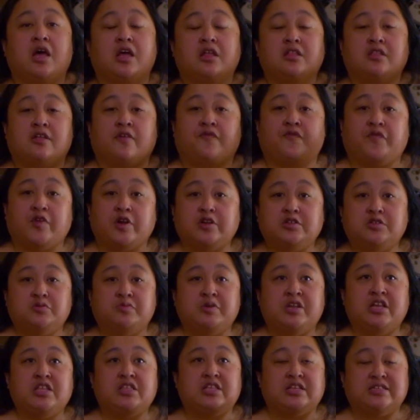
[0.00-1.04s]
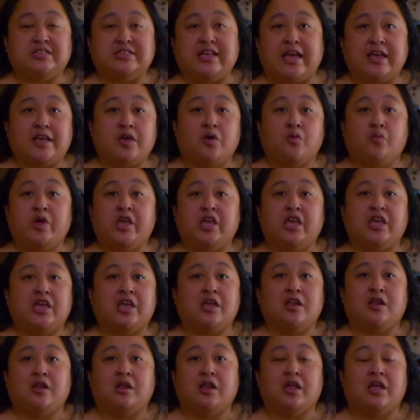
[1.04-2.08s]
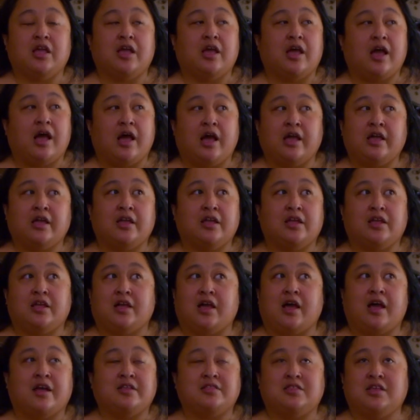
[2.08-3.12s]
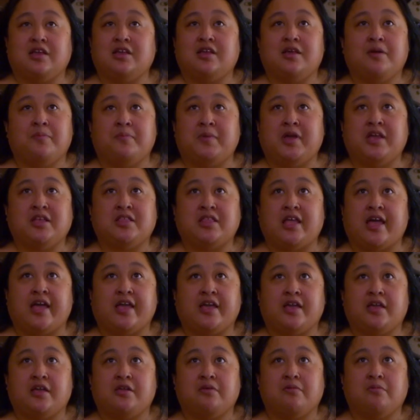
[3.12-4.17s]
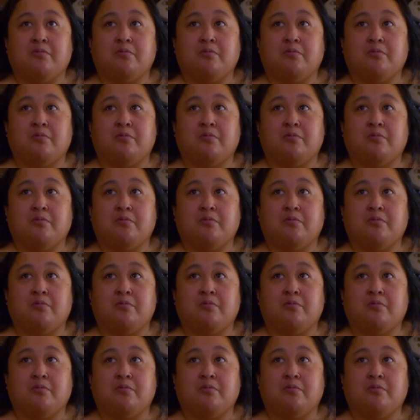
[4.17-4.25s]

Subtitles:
the first week. The second week, I think it made like